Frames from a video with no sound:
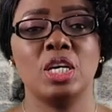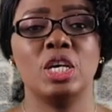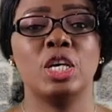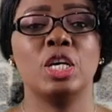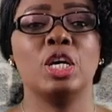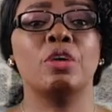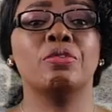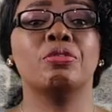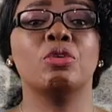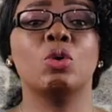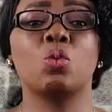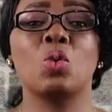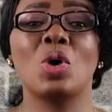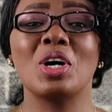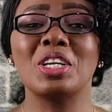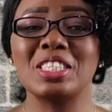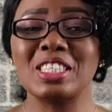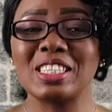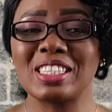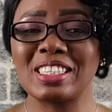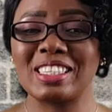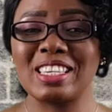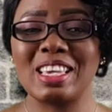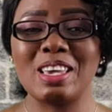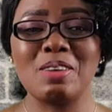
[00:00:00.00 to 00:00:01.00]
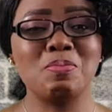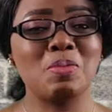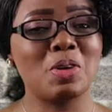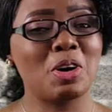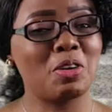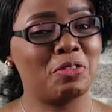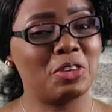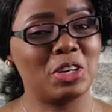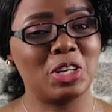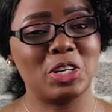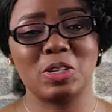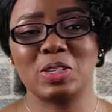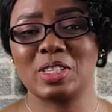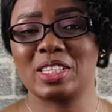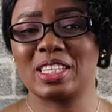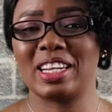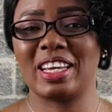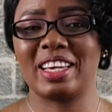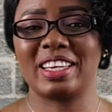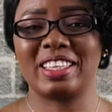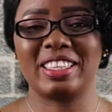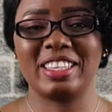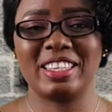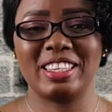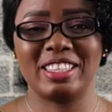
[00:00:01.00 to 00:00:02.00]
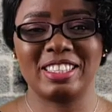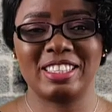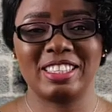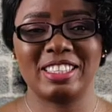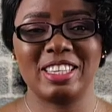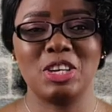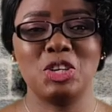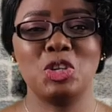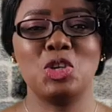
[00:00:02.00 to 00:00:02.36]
If you want to see more videos like this,